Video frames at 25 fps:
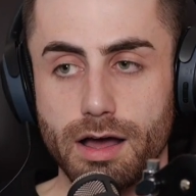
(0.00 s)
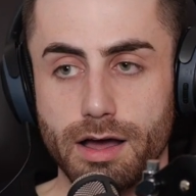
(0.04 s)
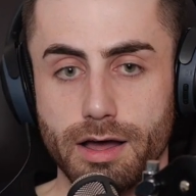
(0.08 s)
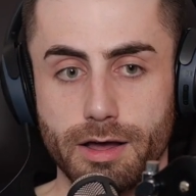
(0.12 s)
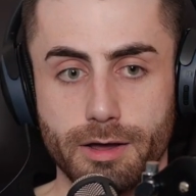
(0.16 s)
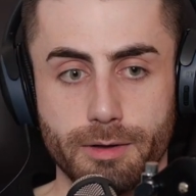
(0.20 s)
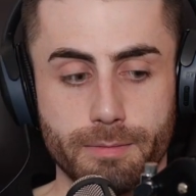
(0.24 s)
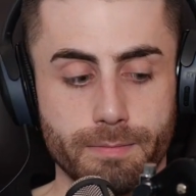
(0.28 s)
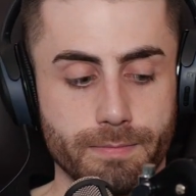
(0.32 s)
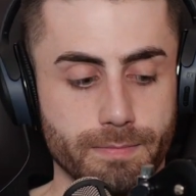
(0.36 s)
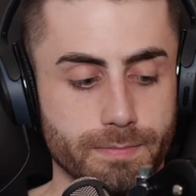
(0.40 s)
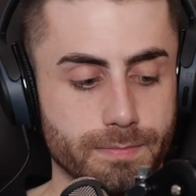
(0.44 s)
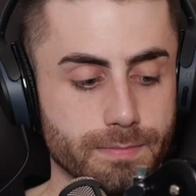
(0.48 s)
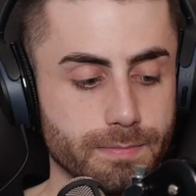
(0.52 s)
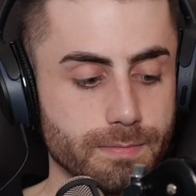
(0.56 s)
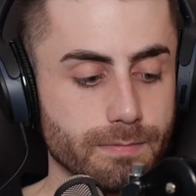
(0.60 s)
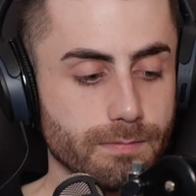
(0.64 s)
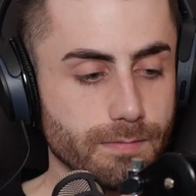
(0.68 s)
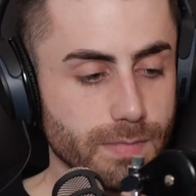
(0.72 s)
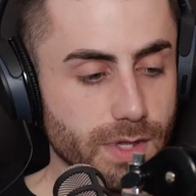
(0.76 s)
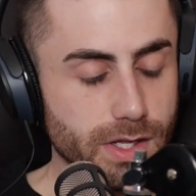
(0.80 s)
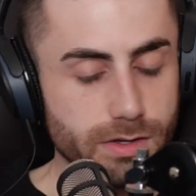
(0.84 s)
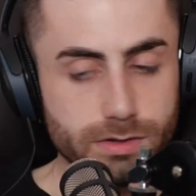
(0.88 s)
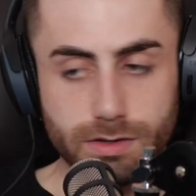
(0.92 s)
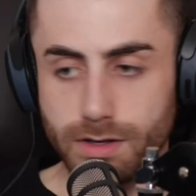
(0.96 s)

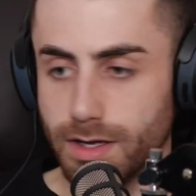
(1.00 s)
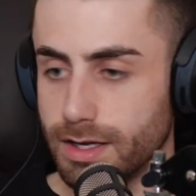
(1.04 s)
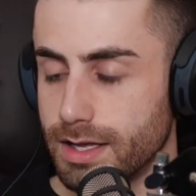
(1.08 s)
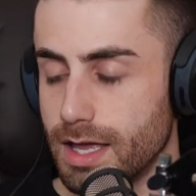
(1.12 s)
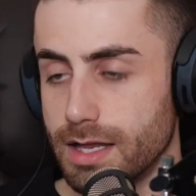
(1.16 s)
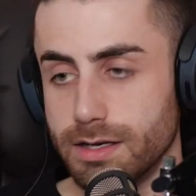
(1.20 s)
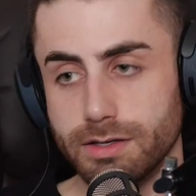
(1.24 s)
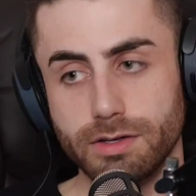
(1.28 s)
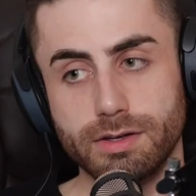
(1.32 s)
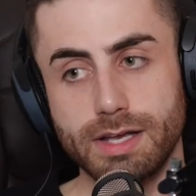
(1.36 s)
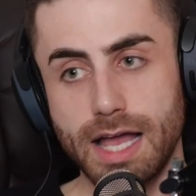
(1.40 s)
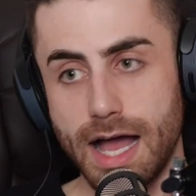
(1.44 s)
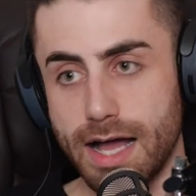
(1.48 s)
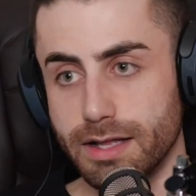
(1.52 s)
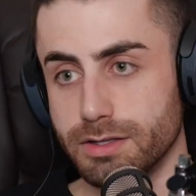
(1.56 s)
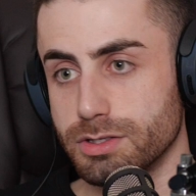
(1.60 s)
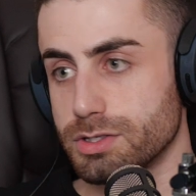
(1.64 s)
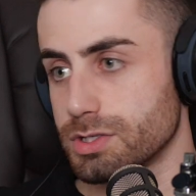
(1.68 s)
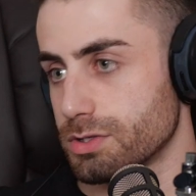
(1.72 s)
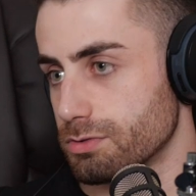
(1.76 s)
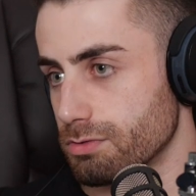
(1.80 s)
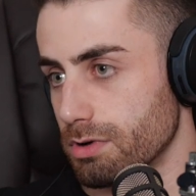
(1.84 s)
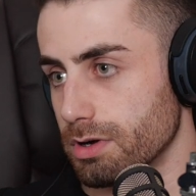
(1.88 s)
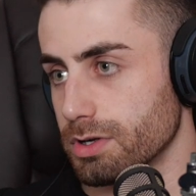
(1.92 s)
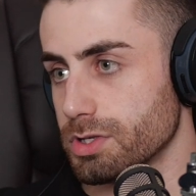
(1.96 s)
Again, you
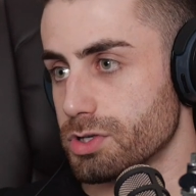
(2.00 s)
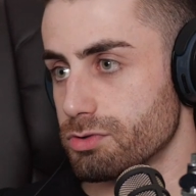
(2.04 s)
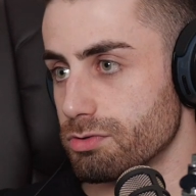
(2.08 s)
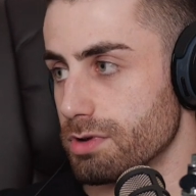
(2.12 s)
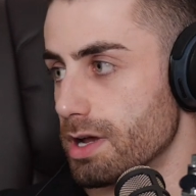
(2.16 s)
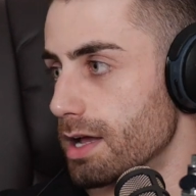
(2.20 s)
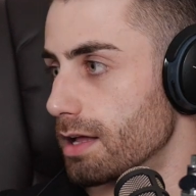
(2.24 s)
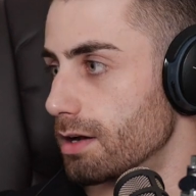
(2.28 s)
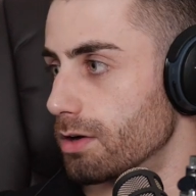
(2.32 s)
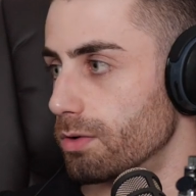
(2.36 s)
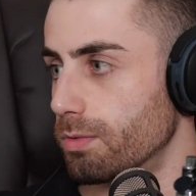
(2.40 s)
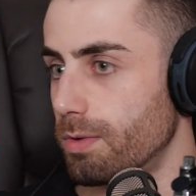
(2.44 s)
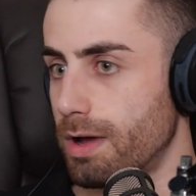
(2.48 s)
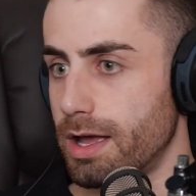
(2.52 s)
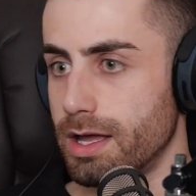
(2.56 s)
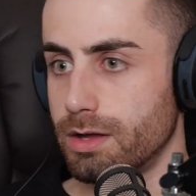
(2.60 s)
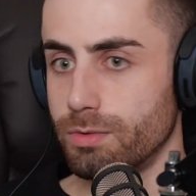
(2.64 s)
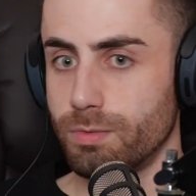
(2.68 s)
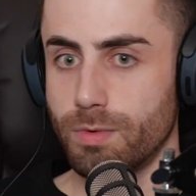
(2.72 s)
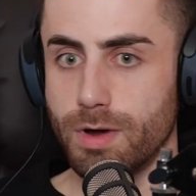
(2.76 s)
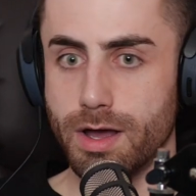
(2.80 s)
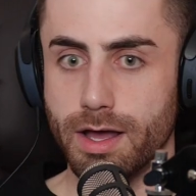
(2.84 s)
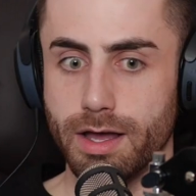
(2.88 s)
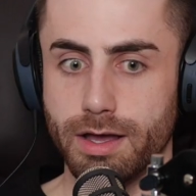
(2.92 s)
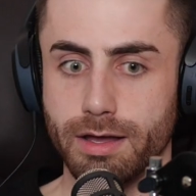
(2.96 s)
can structure it in a
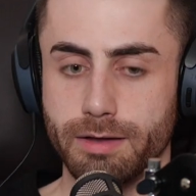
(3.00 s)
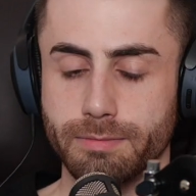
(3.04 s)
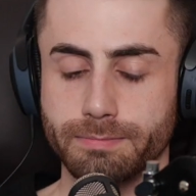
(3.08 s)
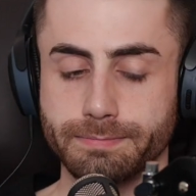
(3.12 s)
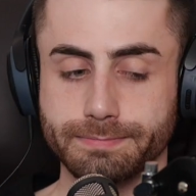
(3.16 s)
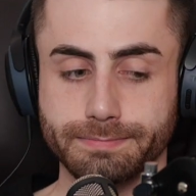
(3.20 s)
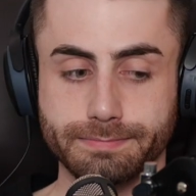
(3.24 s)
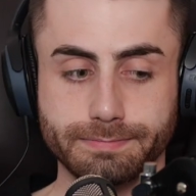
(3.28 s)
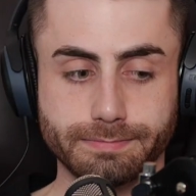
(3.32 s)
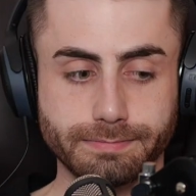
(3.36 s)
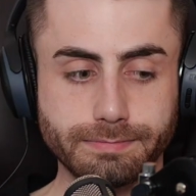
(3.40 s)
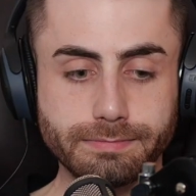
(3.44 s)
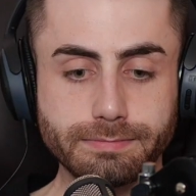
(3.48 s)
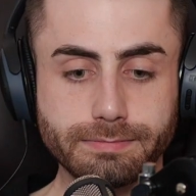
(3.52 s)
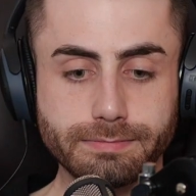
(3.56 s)
way where